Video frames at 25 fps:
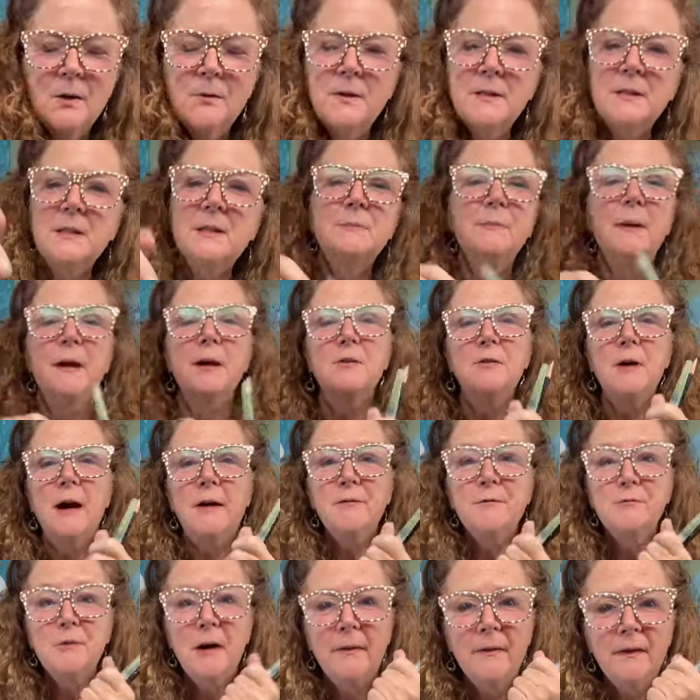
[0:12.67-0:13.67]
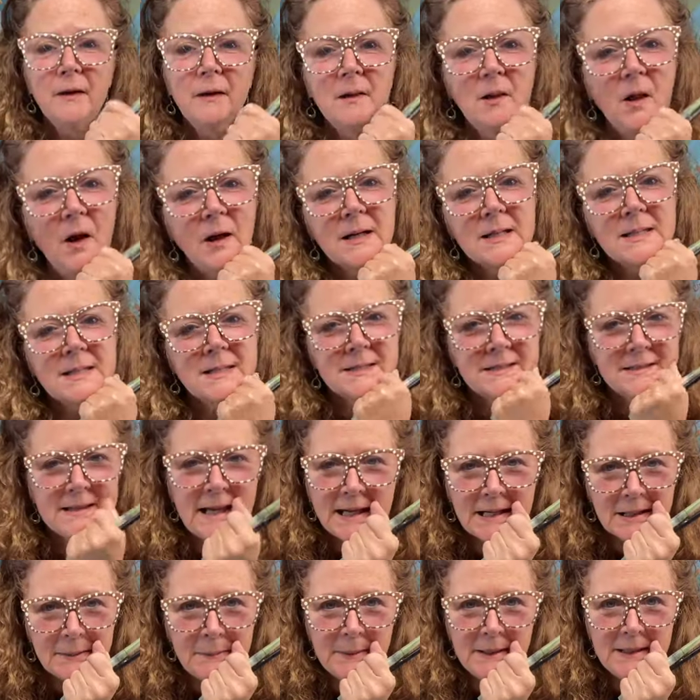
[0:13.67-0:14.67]
So this is my Craft Round the Clock
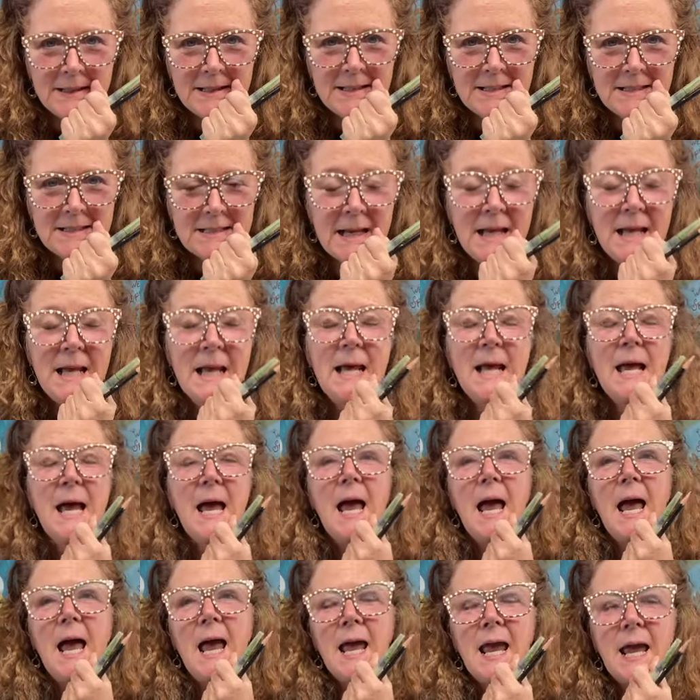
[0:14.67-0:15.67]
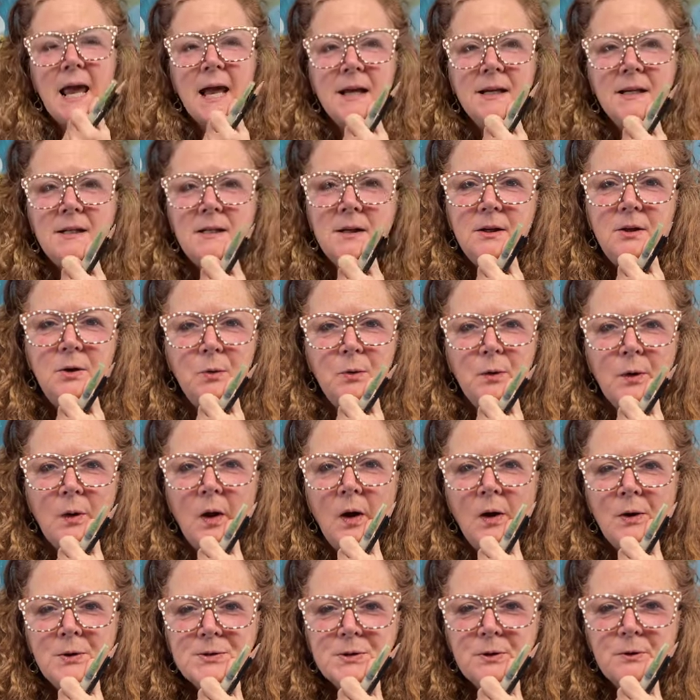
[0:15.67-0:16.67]
segment. And you
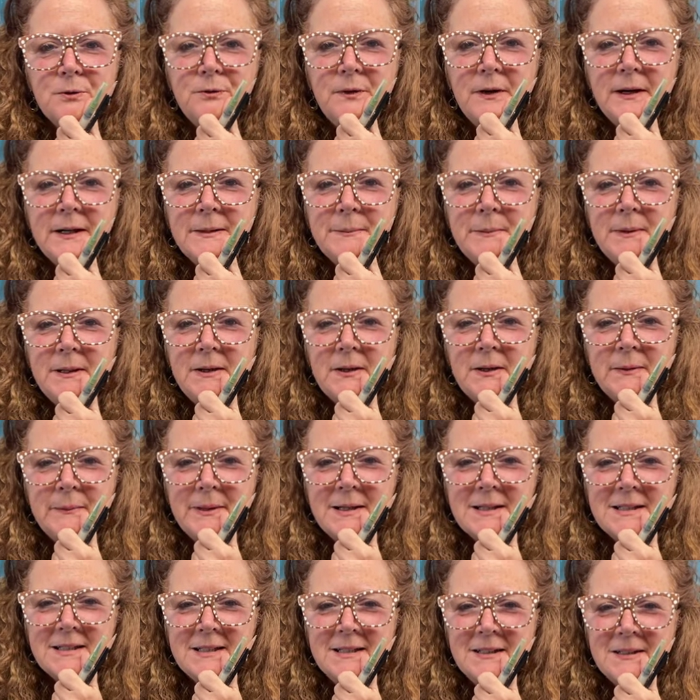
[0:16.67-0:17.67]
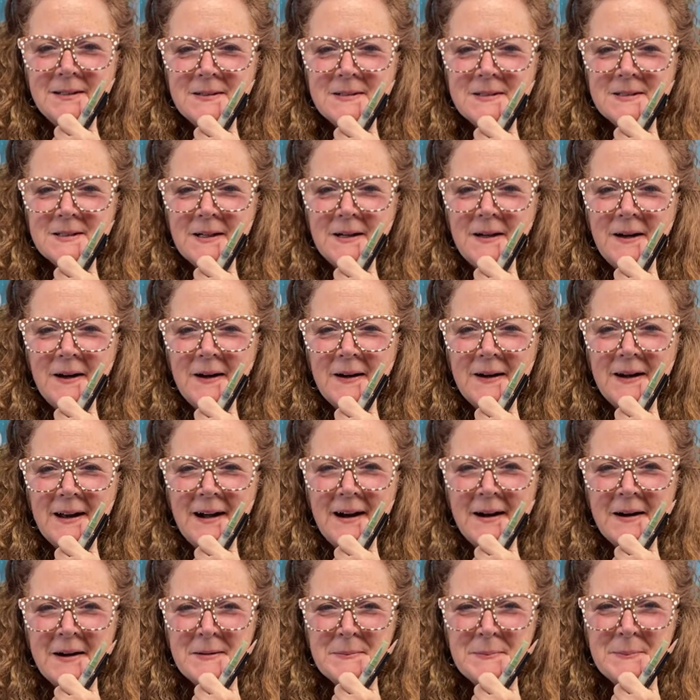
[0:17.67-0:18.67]
will also find me on my Tinker's Cart
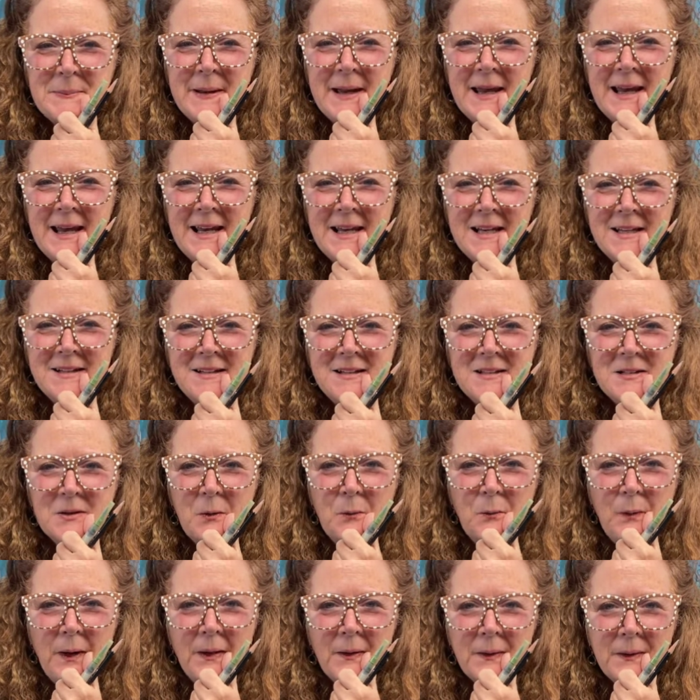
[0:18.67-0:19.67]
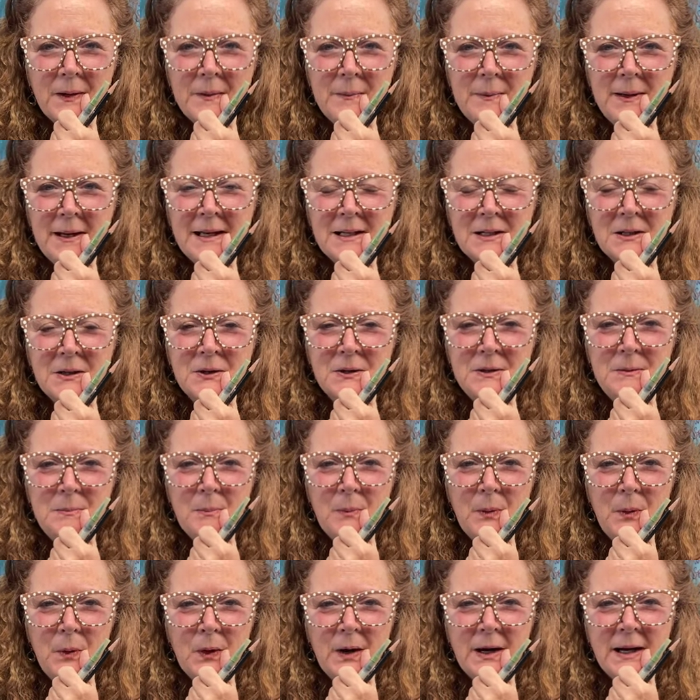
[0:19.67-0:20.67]
Art page. So welcome and good
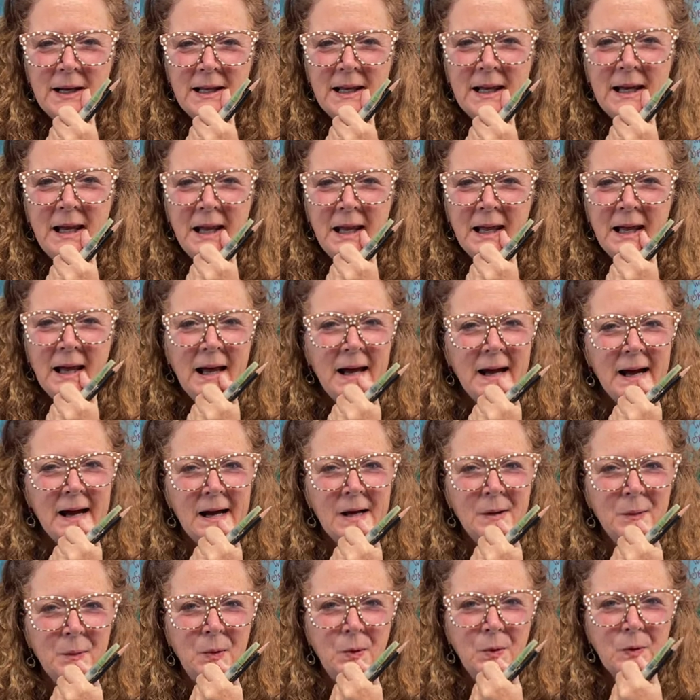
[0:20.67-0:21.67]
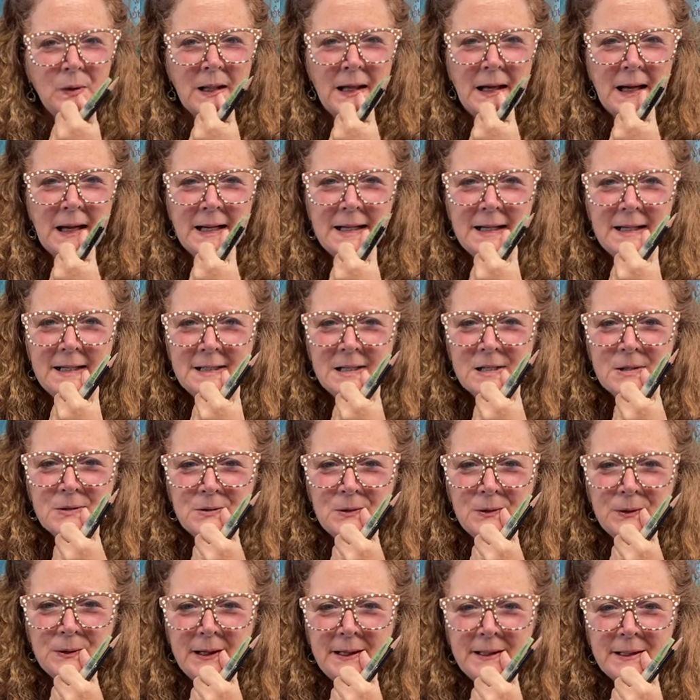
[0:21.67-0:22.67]
morning. I won't lie, I
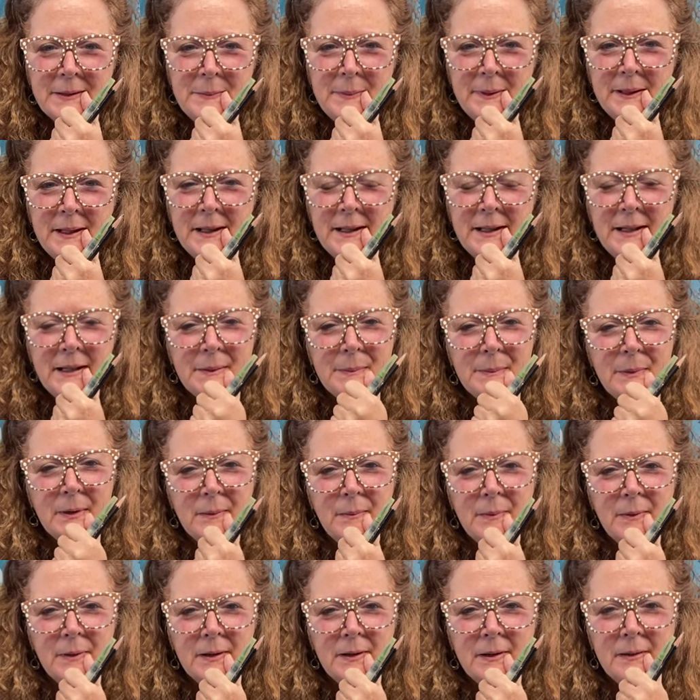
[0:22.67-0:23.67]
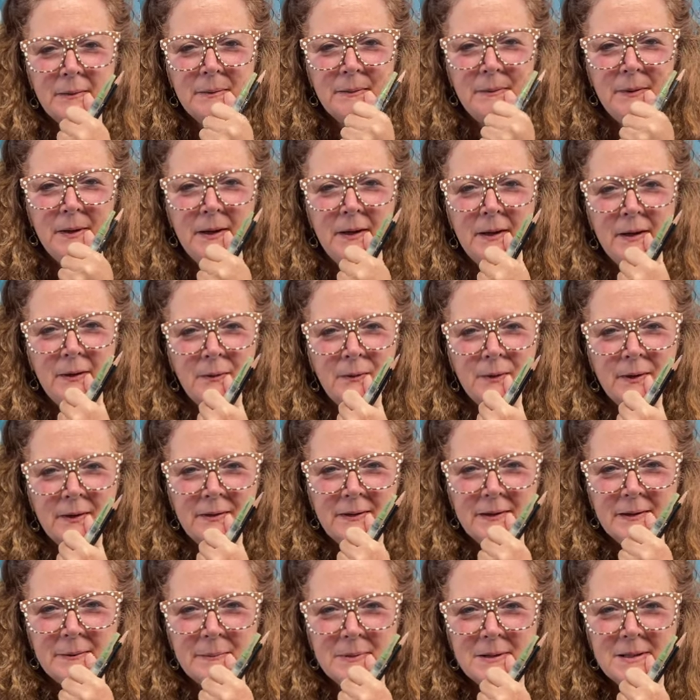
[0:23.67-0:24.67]
just rolled out of bed. I probably am
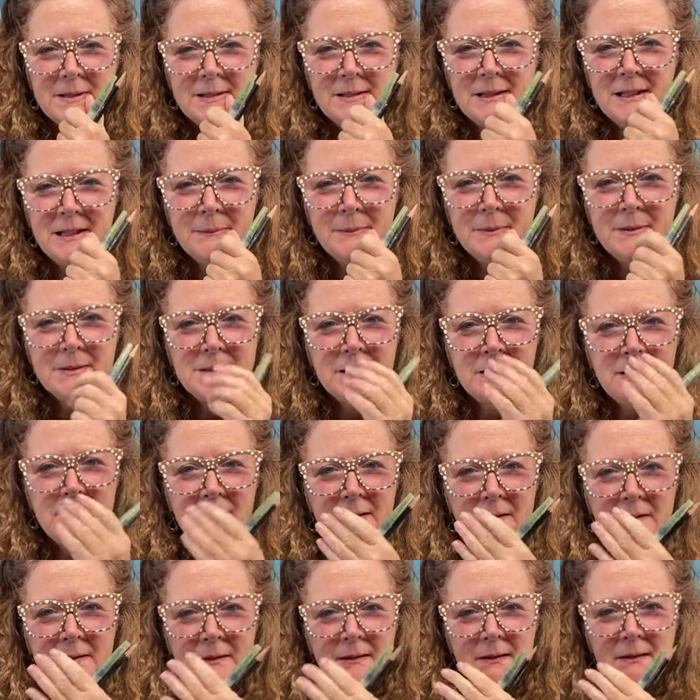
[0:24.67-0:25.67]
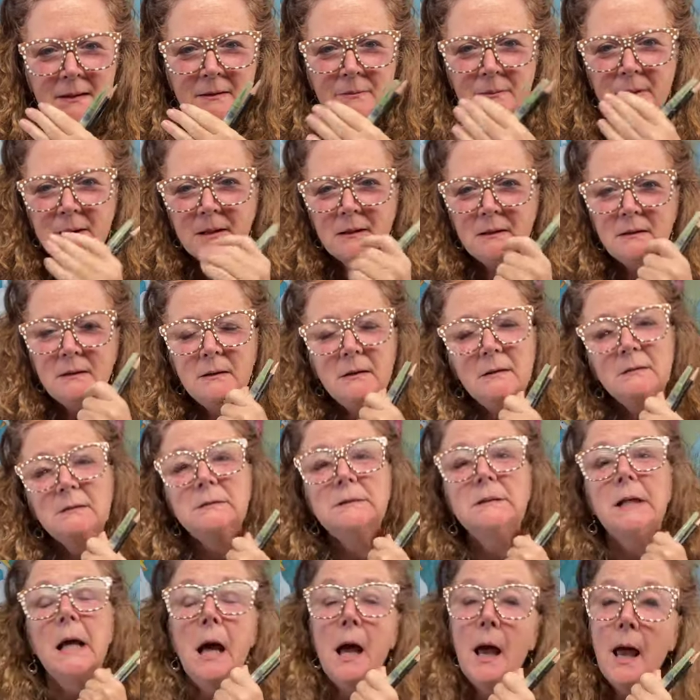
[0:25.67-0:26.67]
wearing pajamas underneath my
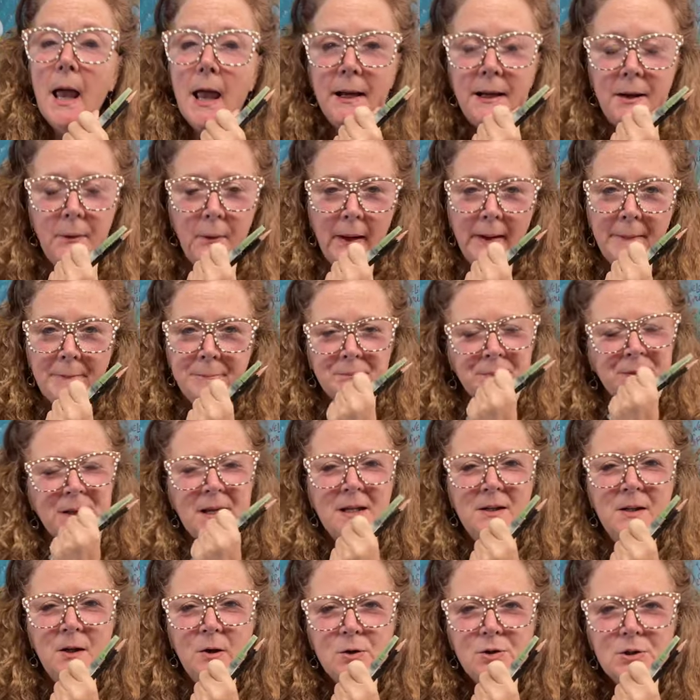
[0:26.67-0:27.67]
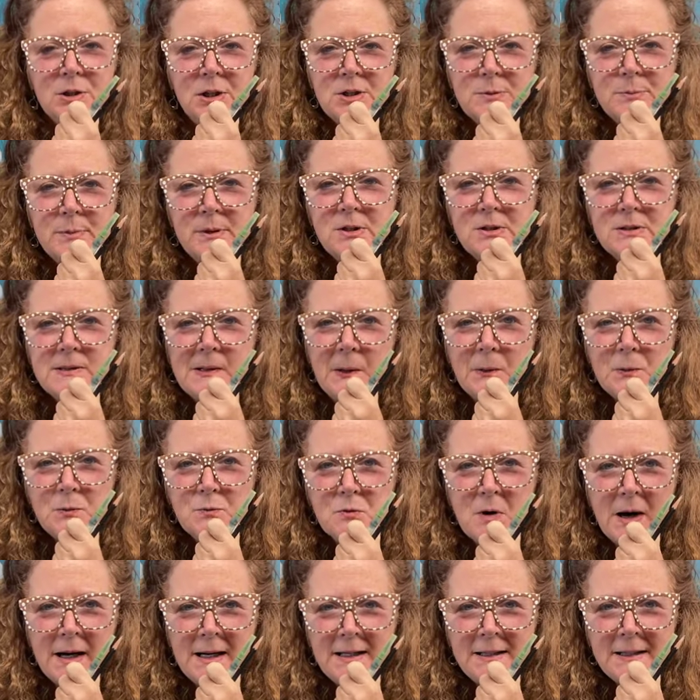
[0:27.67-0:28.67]
clothes. Anyway, no judgment
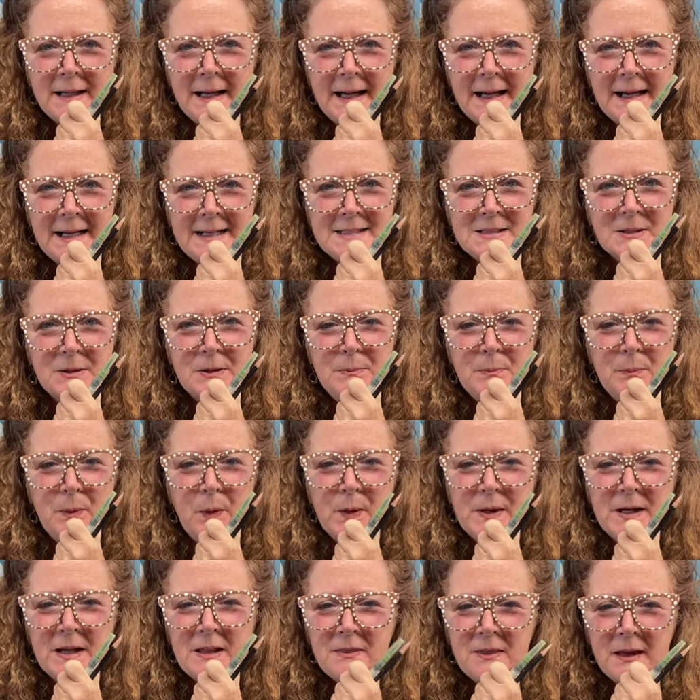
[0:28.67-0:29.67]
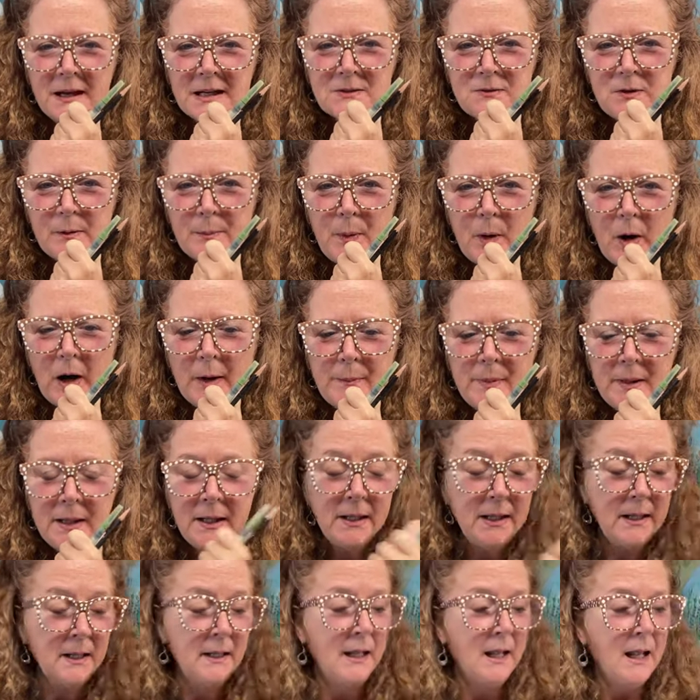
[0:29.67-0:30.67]
zone, right guys? Good morning, thanks for
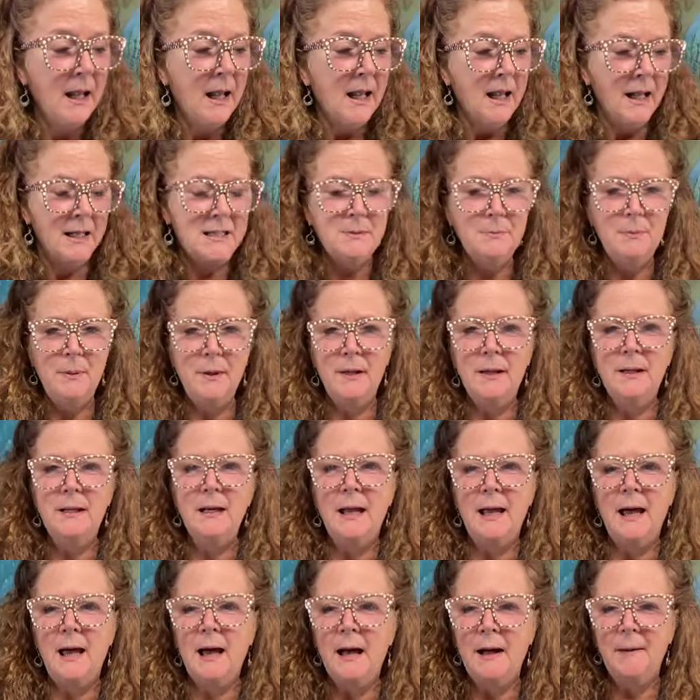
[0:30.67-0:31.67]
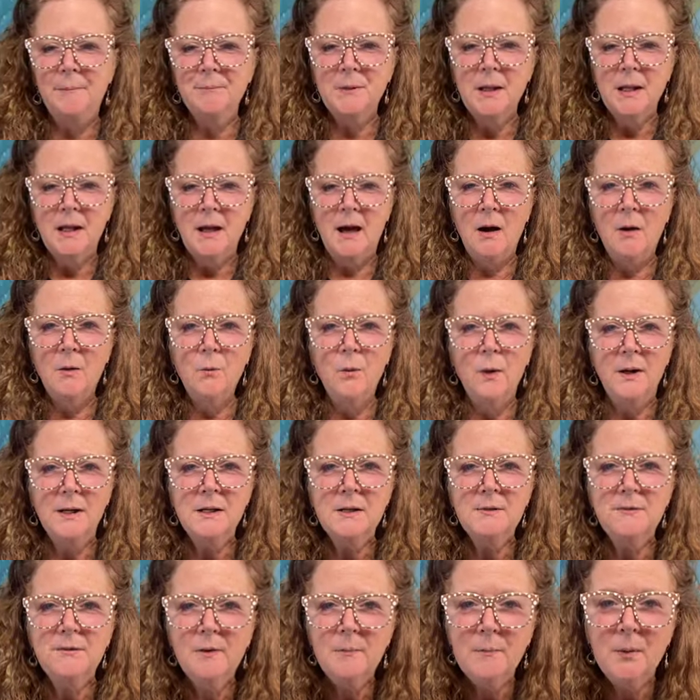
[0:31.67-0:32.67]
popping in. It's been a
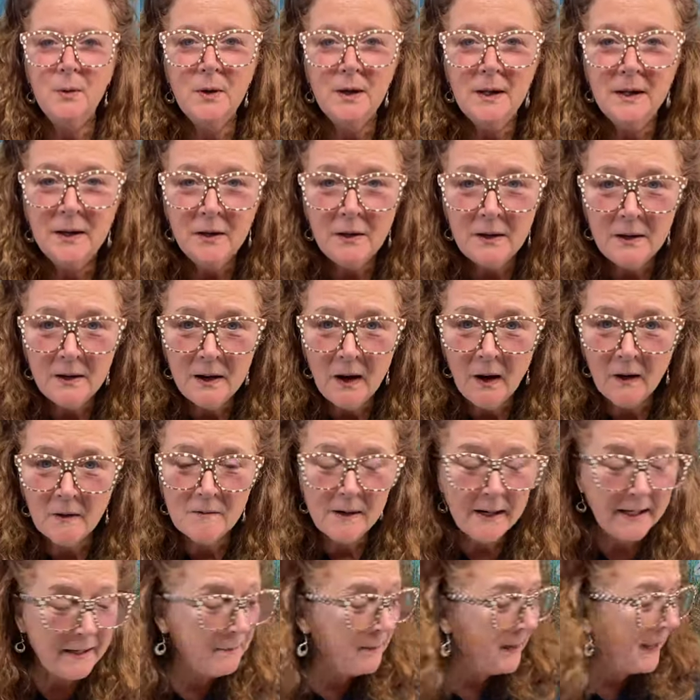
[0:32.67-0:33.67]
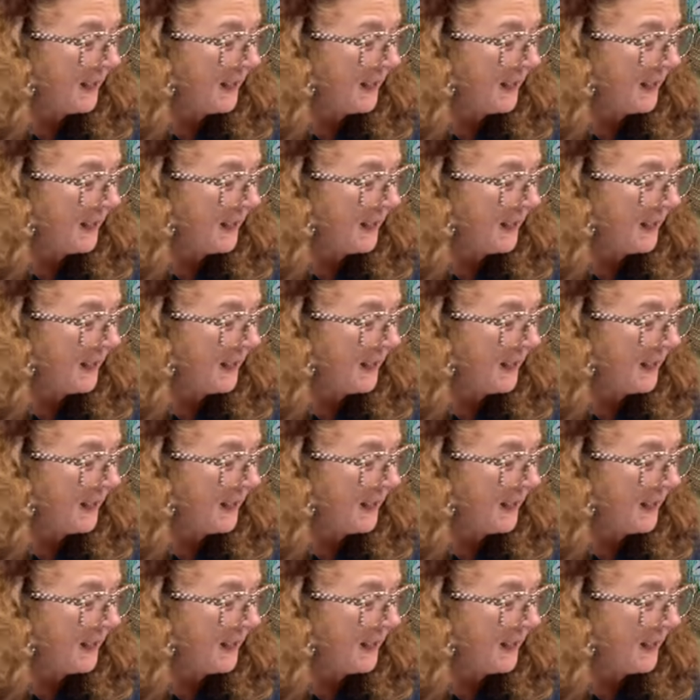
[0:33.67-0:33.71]
wonderful morning already.